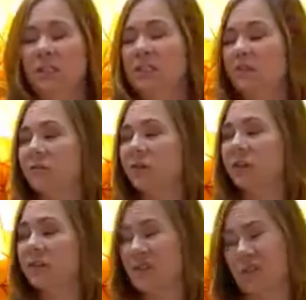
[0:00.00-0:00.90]

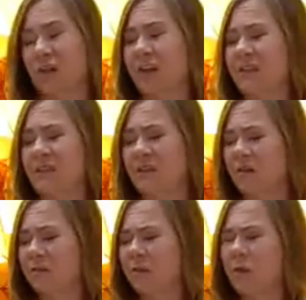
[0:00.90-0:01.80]
different strains
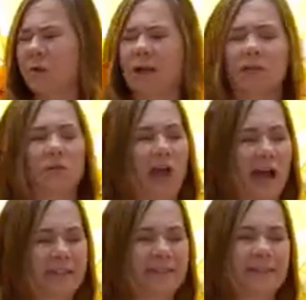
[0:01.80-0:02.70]
of yogic
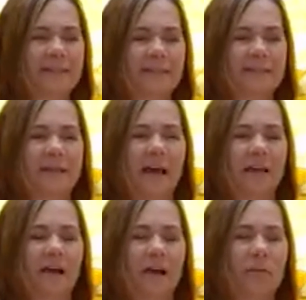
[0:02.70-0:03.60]
practice
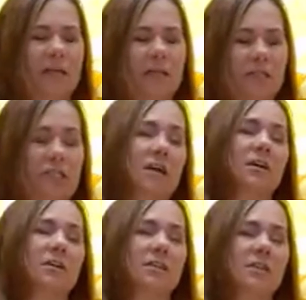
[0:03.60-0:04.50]
that are being
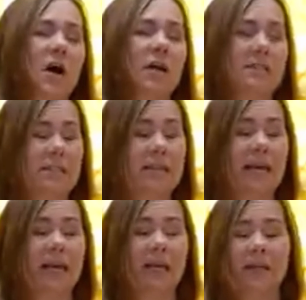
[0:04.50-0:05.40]
shared and taught
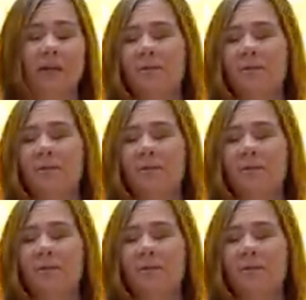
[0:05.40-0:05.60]
today.